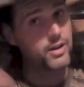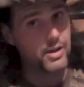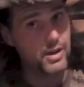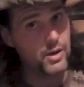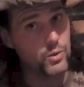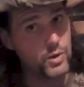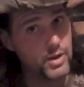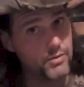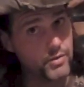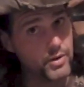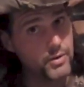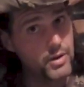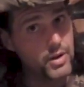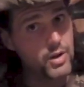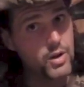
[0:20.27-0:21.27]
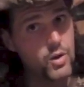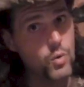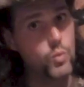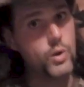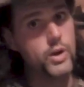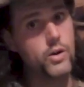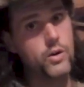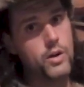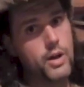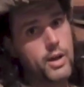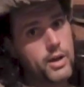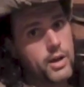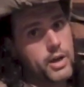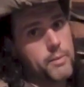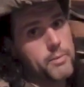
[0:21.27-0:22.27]
However, we are
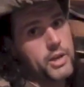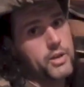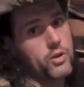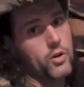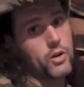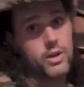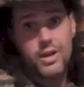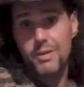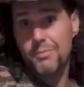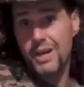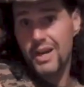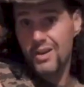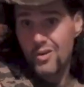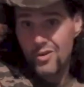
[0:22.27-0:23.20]
not going to be talking about